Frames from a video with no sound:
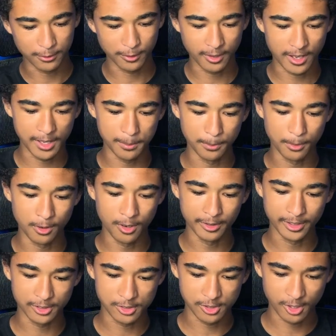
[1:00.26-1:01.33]
relied more on
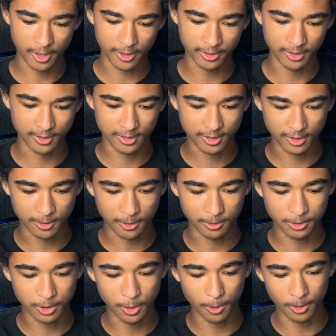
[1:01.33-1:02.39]
its jaws than its suckle
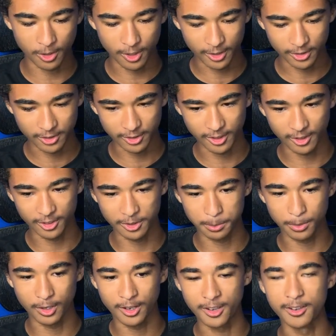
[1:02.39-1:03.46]
toe claws to kill its
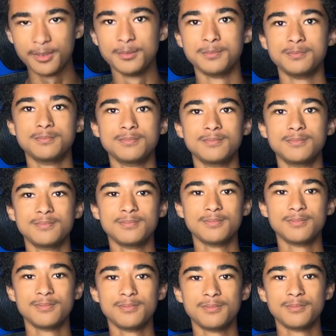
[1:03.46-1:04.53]
prey.
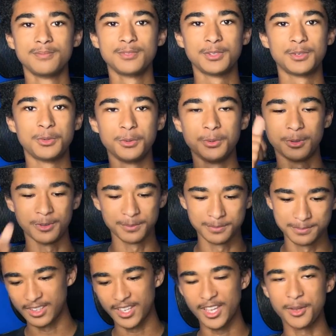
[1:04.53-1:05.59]
Cool.
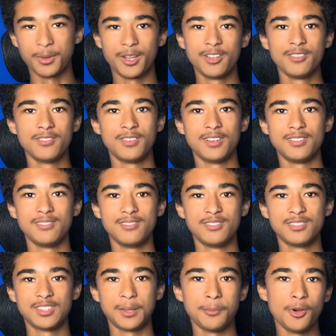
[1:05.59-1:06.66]
Anyway,
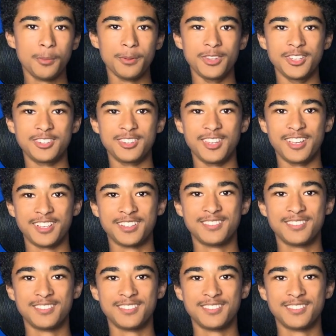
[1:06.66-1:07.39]
time to open this thing.